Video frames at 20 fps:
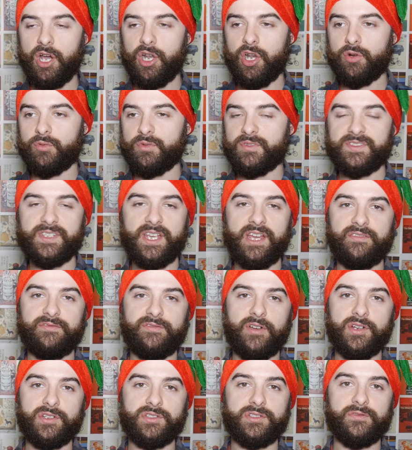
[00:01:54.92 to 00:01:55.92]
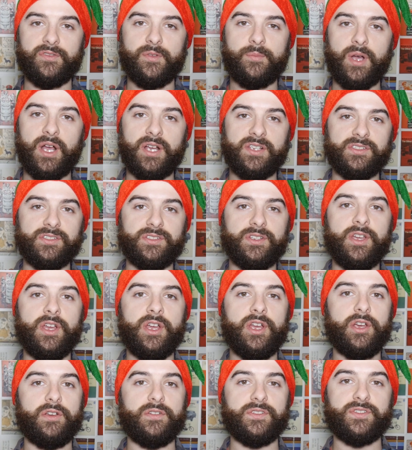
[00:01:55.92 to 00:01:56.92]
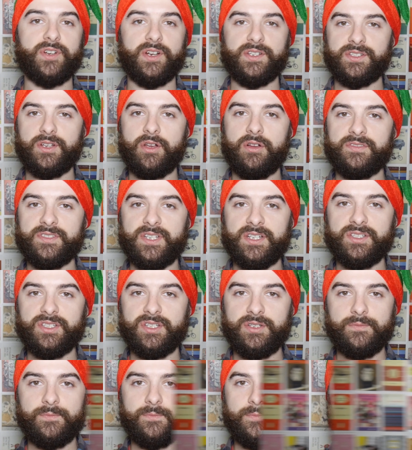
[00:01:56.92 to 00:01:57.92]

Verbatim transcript: along with, say, a photo of the person who is trying to contact you.